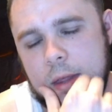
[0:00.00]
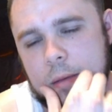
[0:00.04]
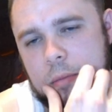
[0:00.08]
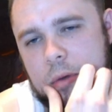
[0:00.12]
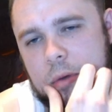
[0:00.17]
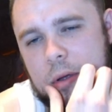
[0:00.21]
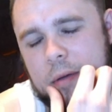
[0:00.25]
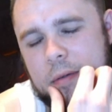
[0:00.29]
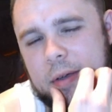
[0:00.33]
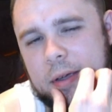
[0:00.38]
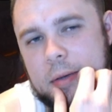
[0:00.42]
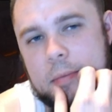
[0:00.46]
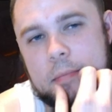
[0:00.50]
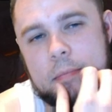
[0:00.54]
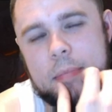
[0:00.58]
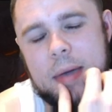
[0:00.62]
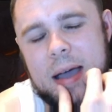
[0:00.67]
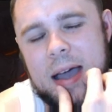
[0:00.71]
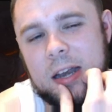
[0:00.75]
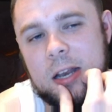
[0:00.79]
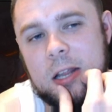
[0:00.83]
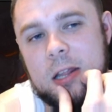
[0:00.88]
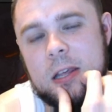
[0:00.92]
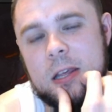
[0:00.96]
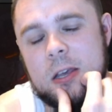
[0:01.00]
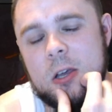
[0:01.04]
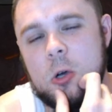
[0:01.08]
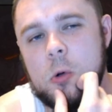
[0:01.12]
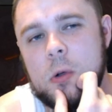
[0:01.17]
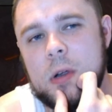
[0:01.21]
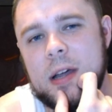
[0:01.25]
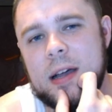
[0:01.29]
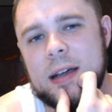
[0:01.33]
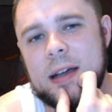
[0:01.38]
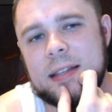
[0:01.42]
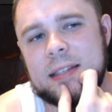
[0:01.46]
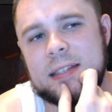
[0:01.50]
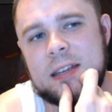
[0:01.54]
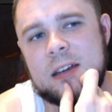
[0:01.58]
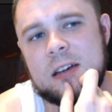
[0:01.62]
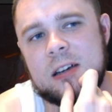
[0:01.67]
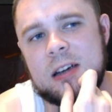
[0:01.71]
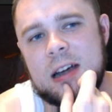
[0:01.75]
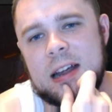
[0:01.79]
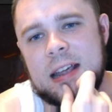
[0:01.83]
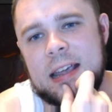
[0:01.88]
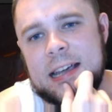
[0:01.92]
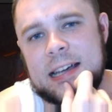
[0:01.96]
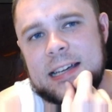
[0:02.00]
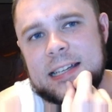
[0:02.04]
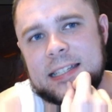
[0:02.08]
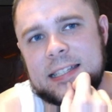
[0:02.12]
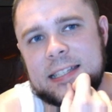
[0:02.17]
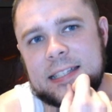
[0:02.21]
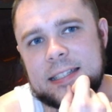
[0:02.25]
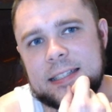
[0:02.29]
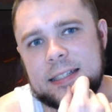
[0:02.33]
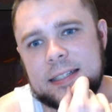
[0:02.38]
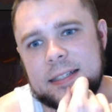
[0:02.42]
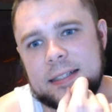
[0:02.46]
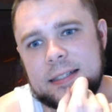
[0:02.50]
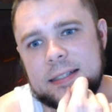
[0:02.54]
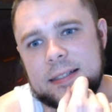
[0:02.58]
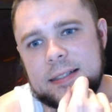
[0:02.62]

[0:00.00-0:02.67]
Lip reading: Probably like combining the old gods here, I guess.